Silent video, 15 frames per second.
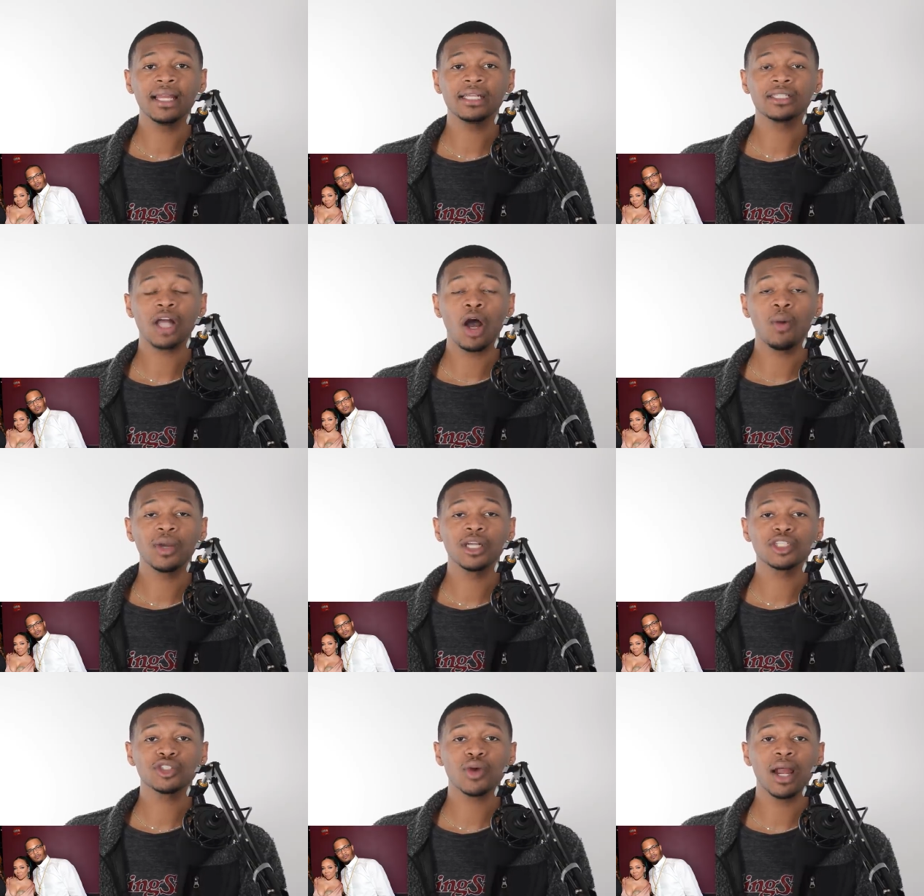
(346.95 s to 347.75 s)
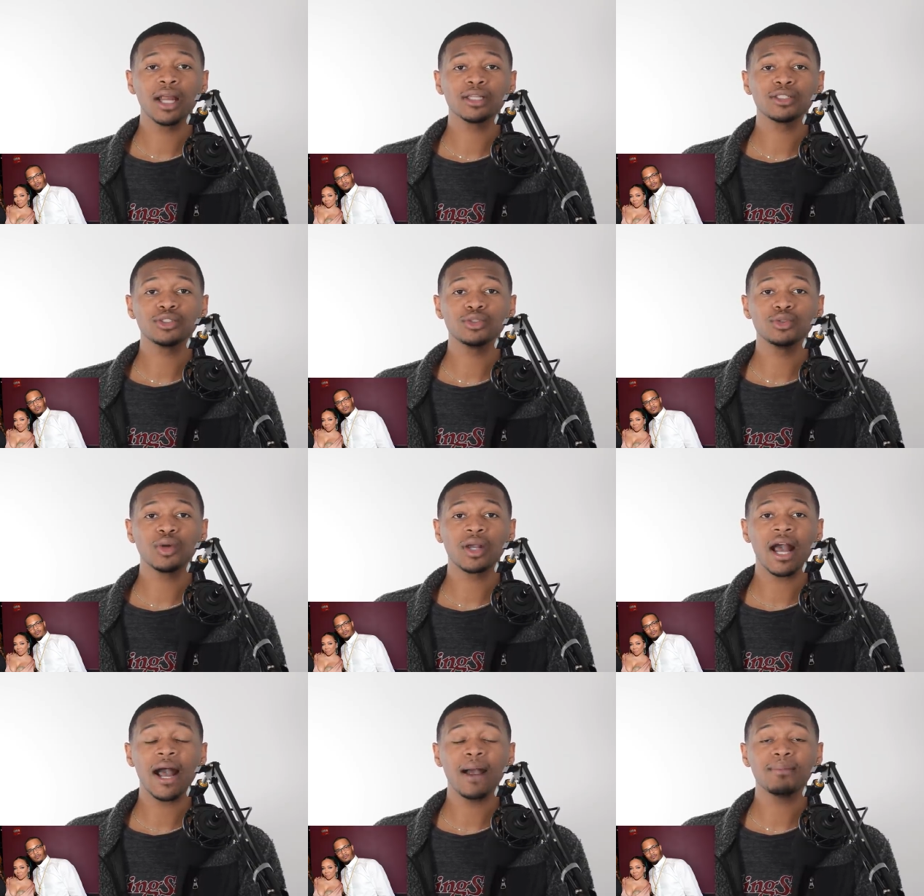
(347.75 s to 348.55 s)
is always trying to
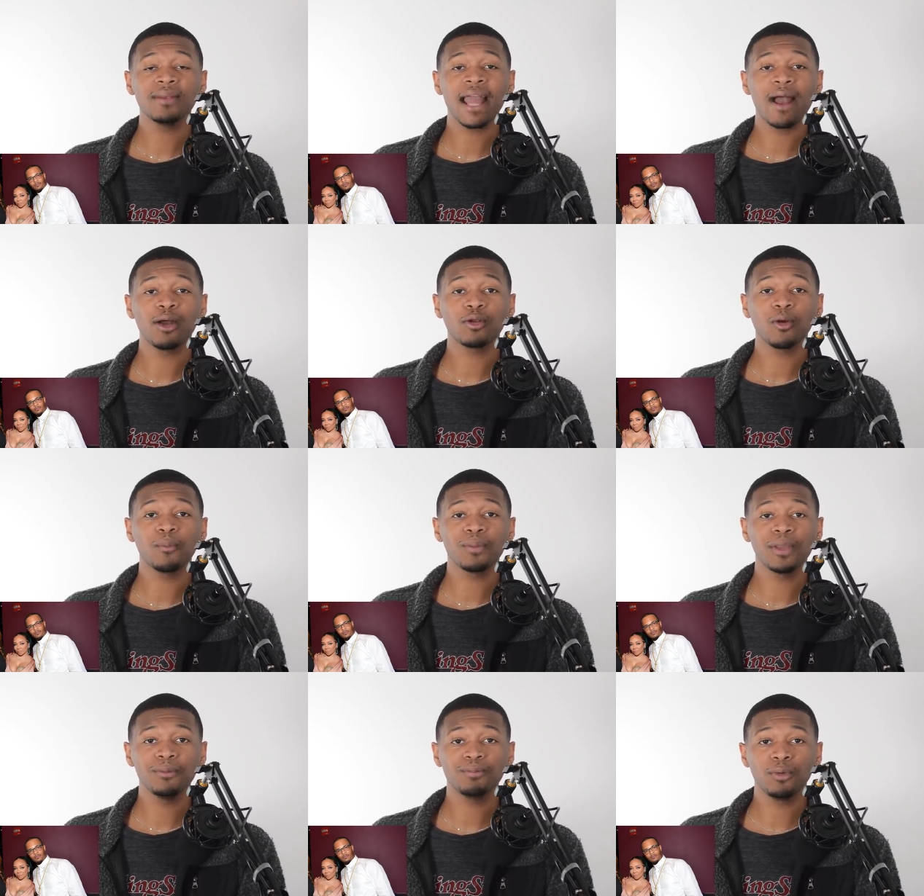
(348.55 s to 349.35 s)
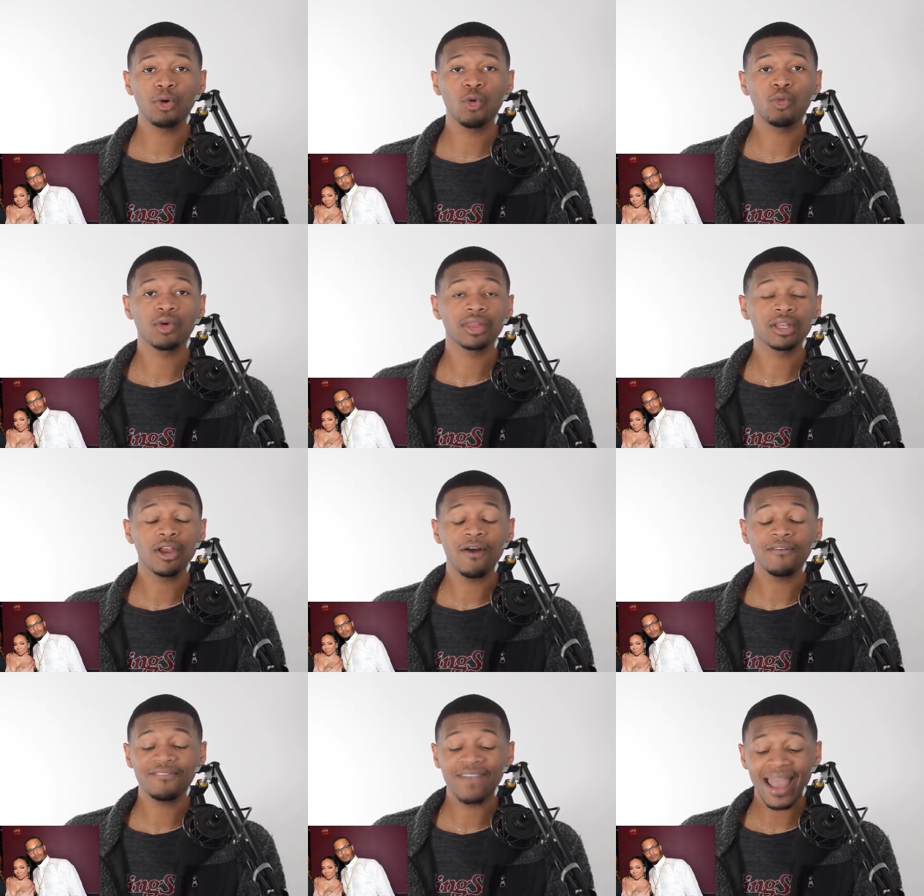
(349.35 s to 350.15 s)
come down on people with
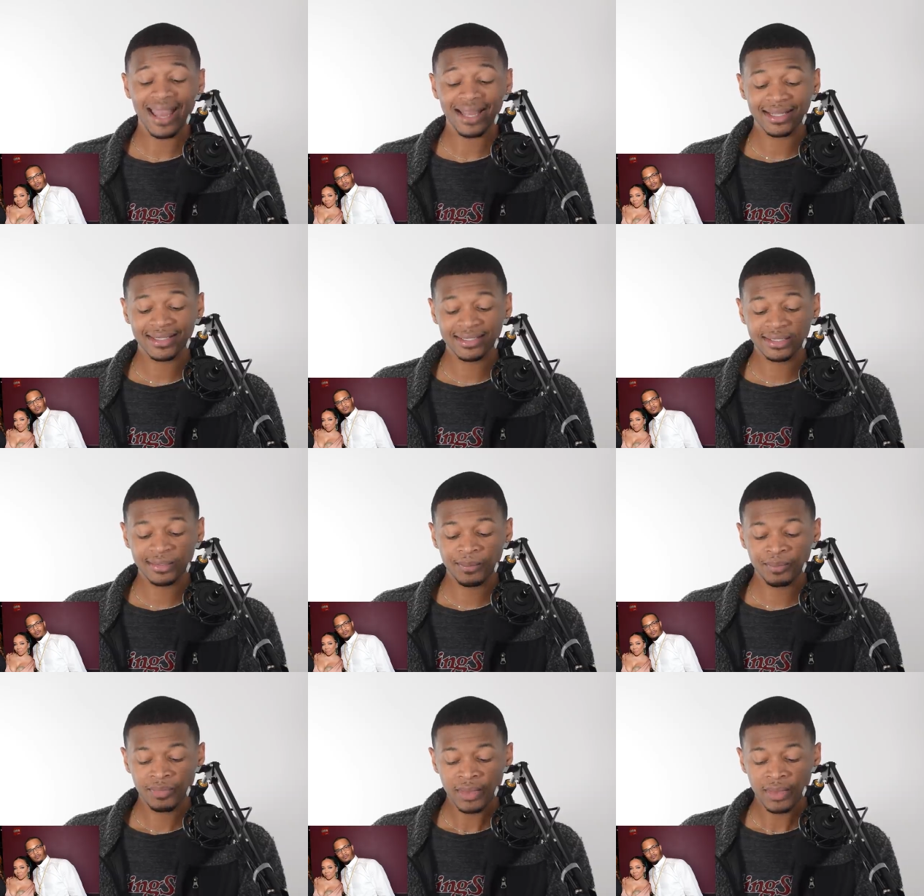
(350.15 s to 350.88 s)
no facts